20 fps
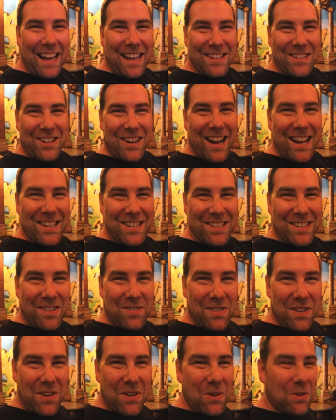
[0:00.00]
I guess they're asking
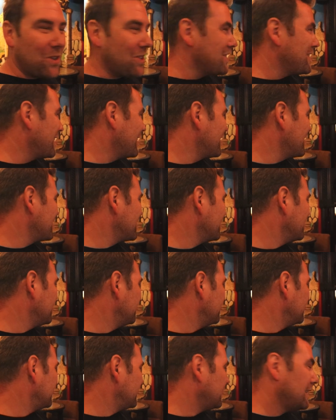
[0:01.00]
if the owner's here, so
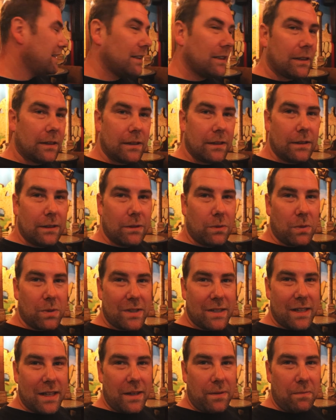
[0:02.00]
we'll
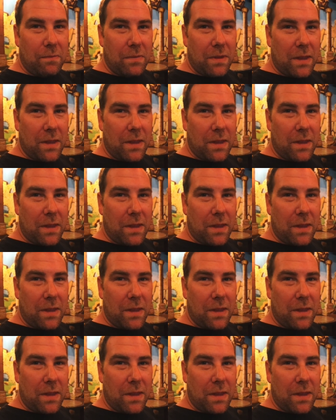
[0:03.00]
see.